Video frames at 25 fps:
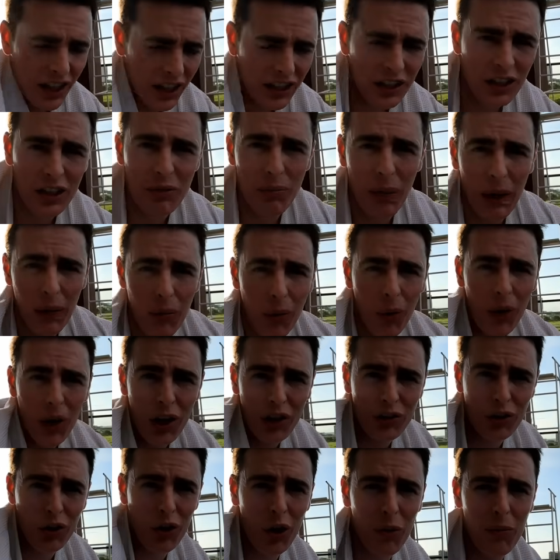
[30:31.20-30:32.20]
Heated by
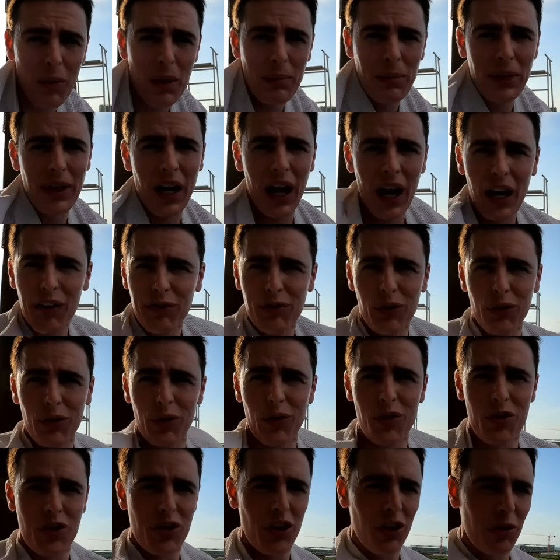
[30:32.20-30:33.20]
what? I don't know, maybe the
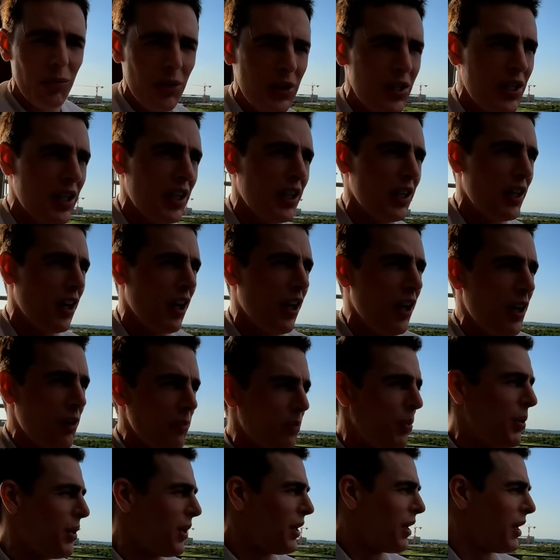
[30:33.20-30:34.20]
afternoon sun was heating it
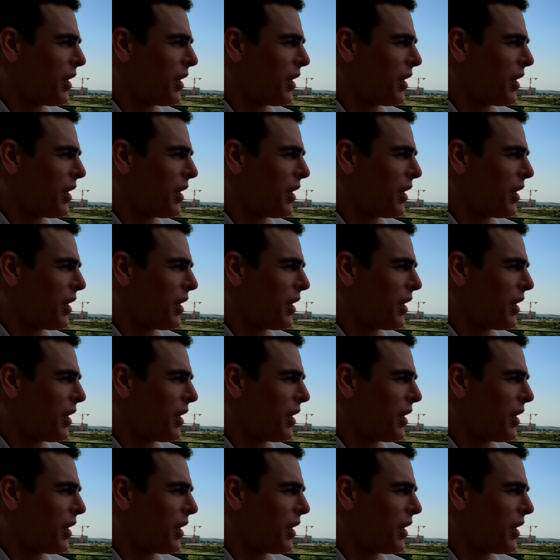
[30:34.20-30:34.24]
up.